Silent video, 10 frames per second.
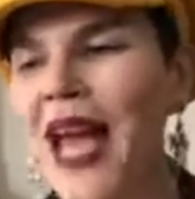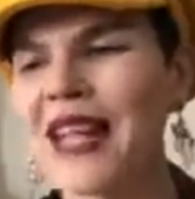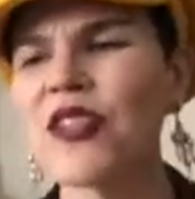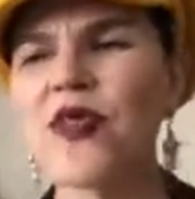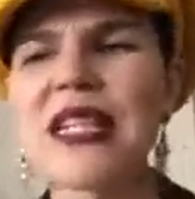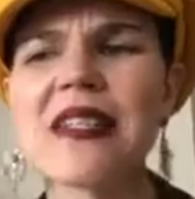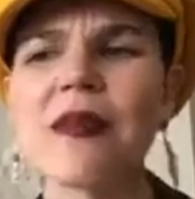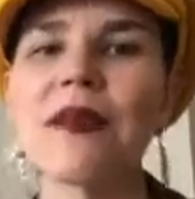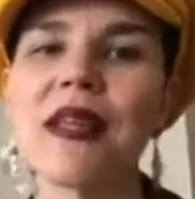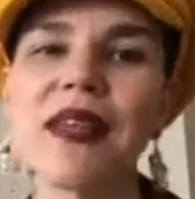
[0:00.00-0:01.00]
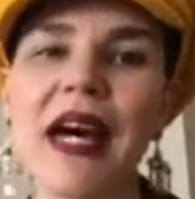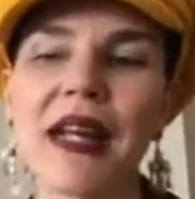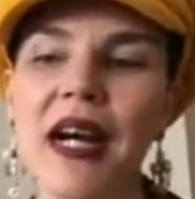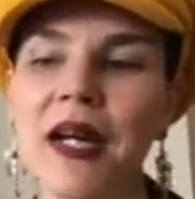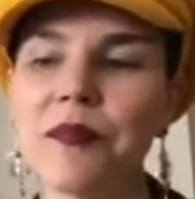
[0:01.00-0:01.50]
And it's really something
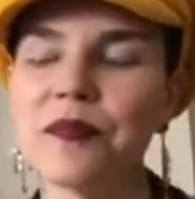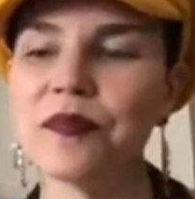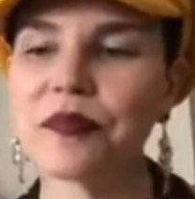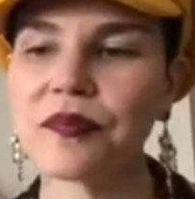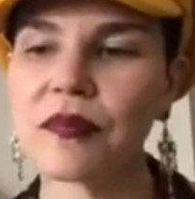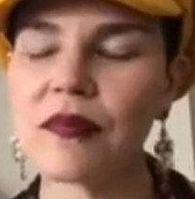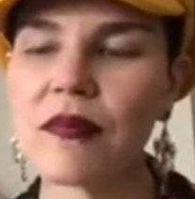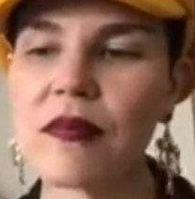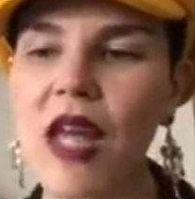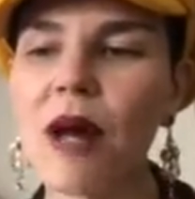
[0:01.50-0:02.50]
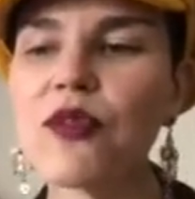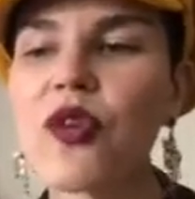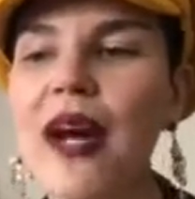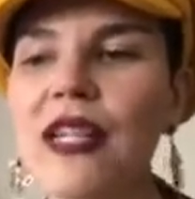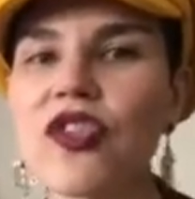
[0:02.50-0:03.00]
that I'm
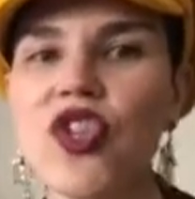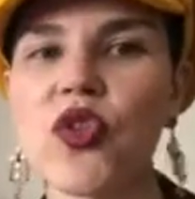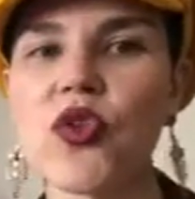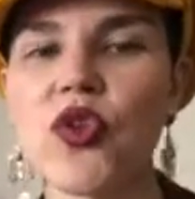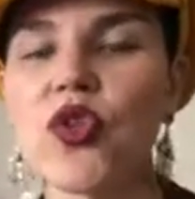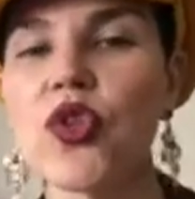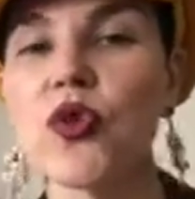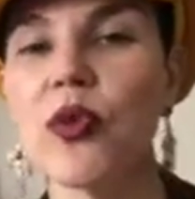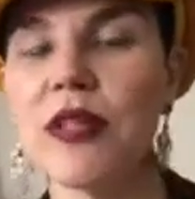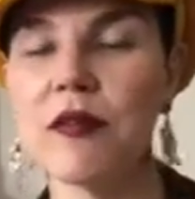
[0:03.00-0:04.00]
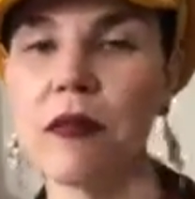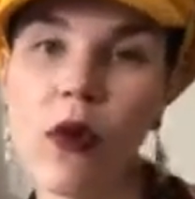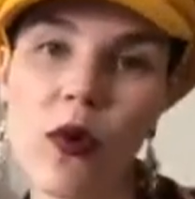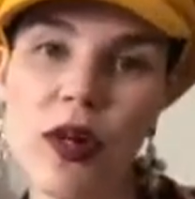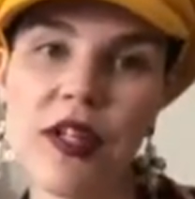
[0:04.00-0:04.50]
trying to do even
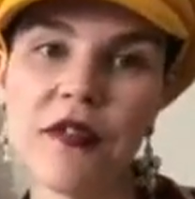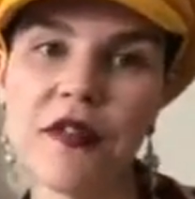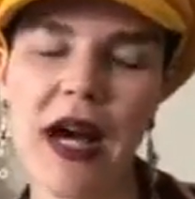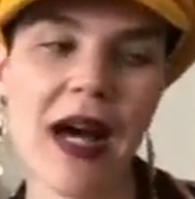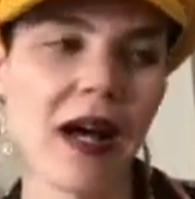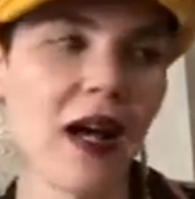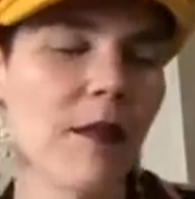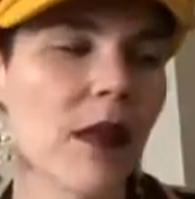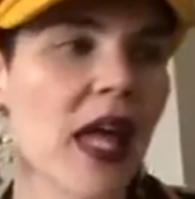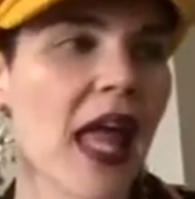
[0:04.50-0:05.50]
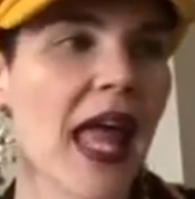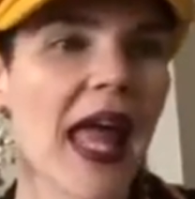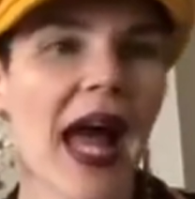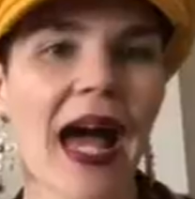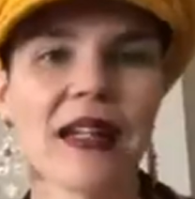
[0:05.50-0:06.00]
more of. And
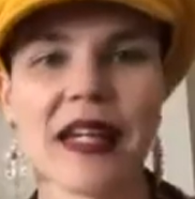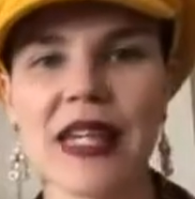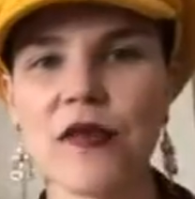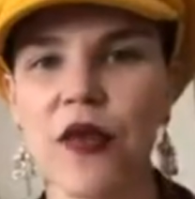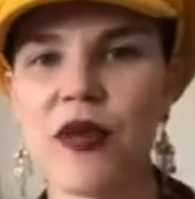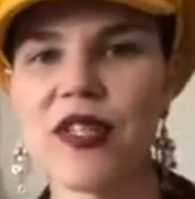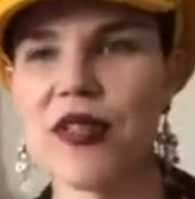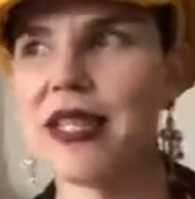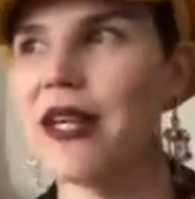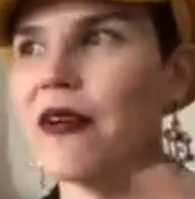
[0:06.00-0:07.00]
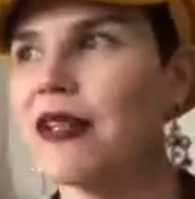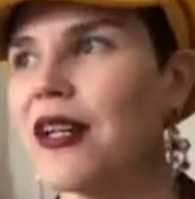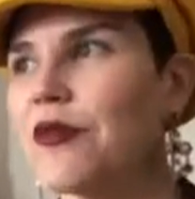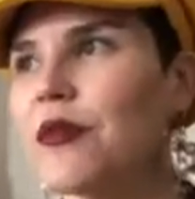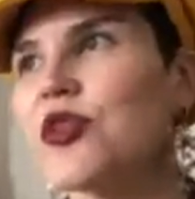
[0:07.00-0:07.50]
I guess for the rest of the year and
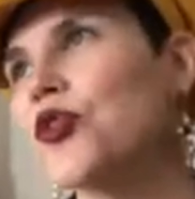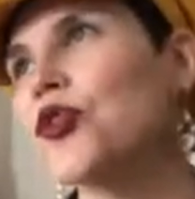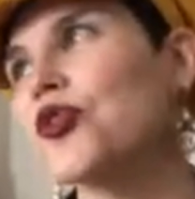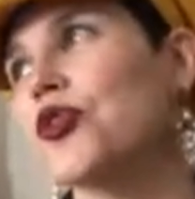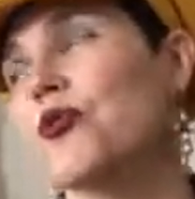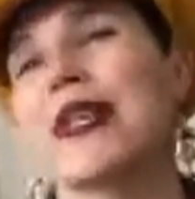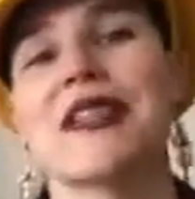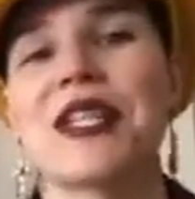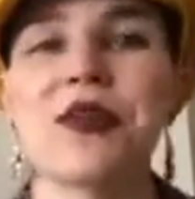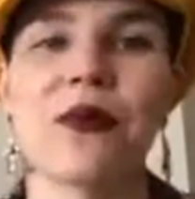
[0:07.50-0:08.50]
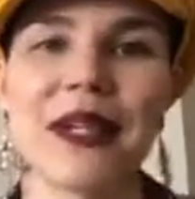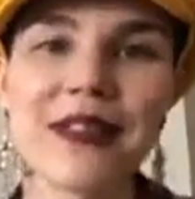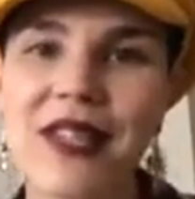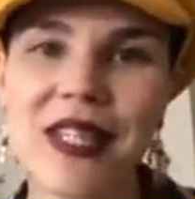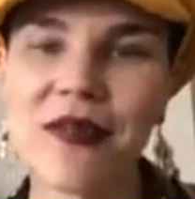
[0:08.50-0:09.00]
kind of almost
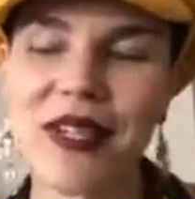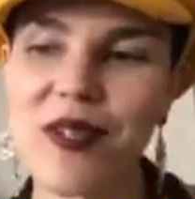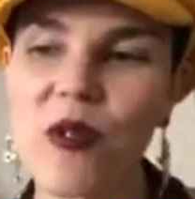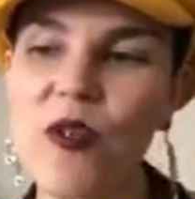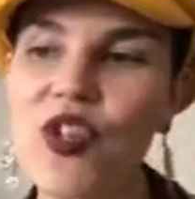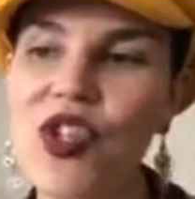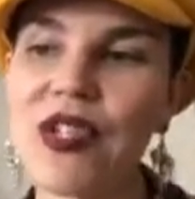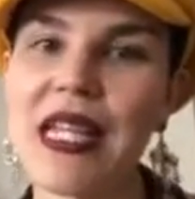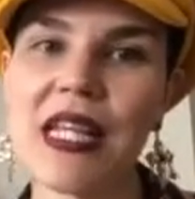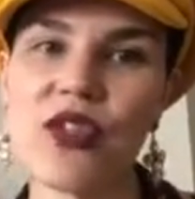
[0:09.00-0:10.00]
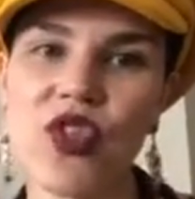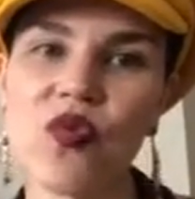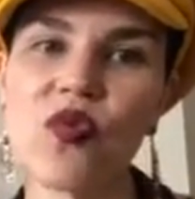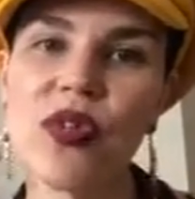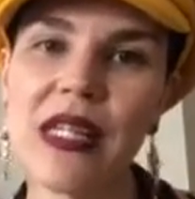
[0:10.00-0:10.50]
2020 resolution is to
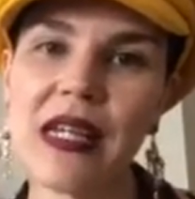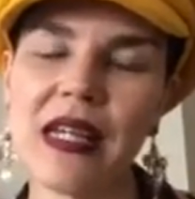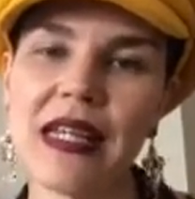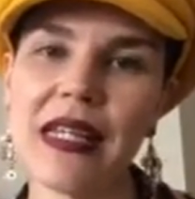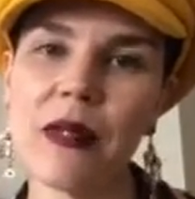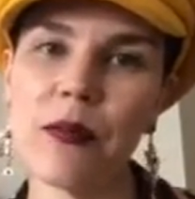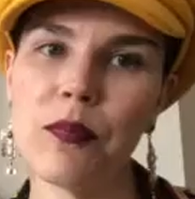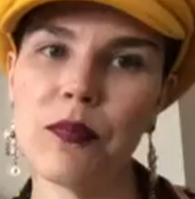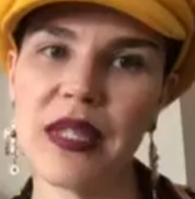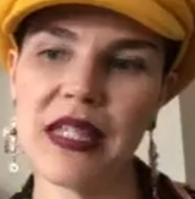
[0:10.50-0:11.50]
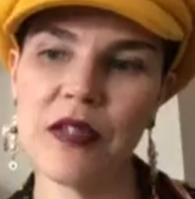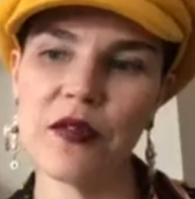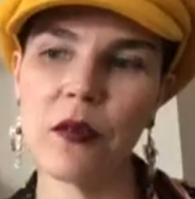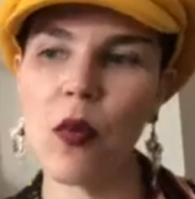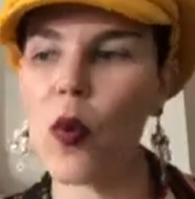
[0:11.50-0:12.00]
really be
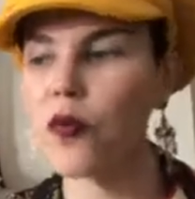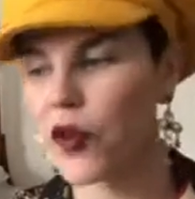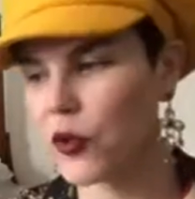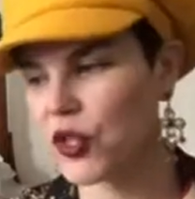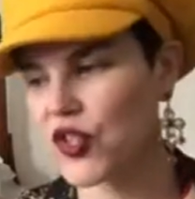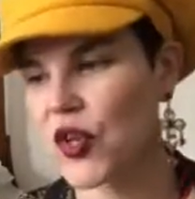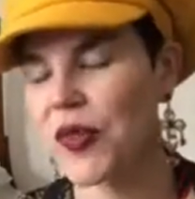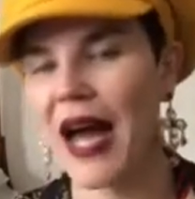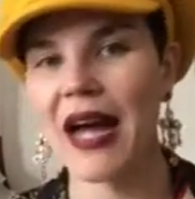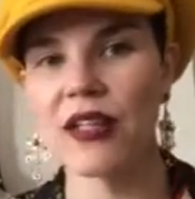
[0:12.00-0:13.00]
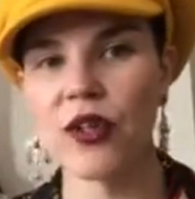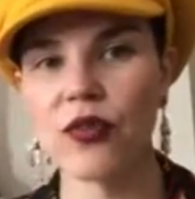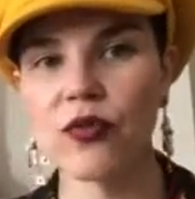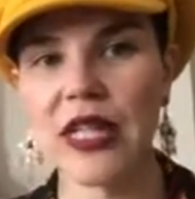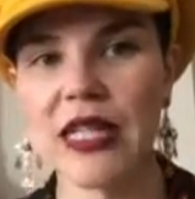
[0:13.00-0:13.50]
even more focused on that
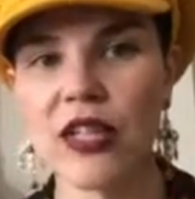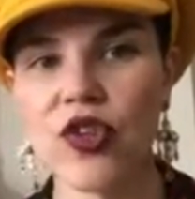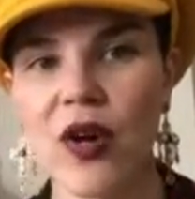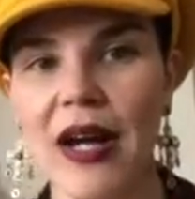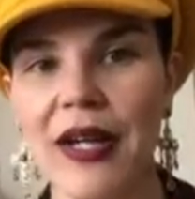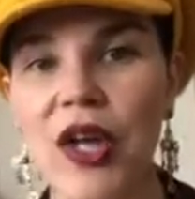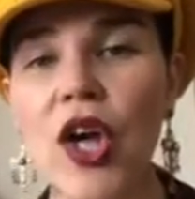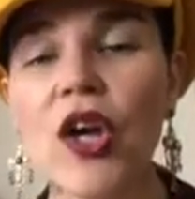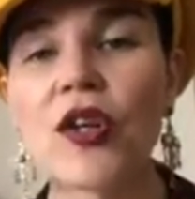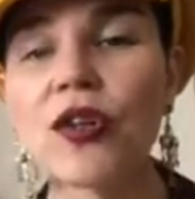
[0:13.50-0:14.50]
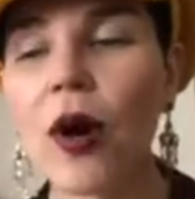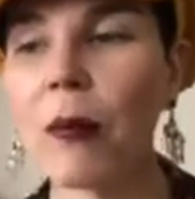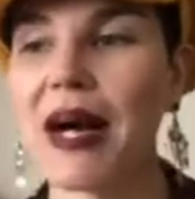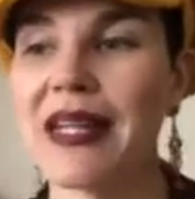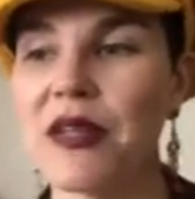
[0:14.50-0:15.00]
and really try and
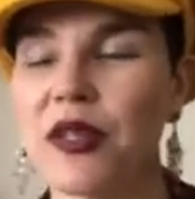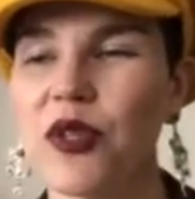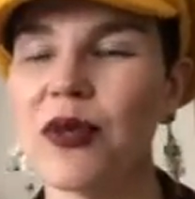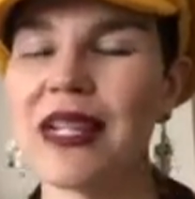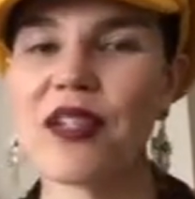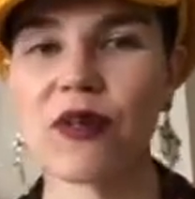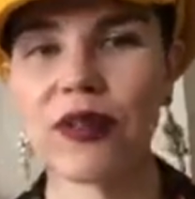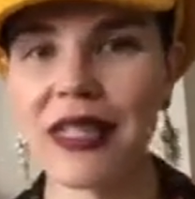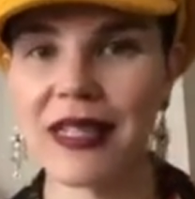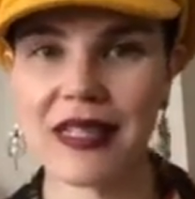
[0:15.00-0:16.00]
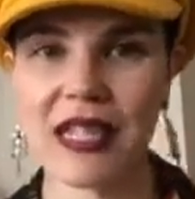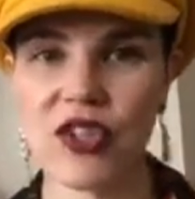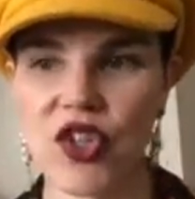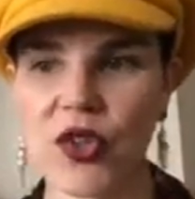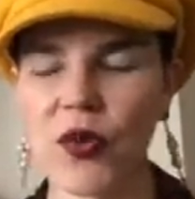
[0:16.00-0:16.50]
not buy anything new unless I really need
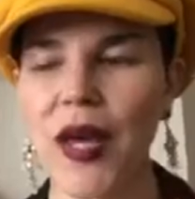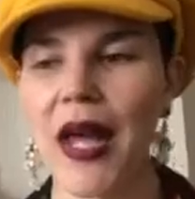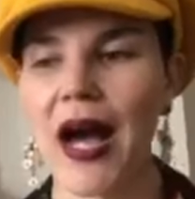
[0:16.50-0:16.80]
to.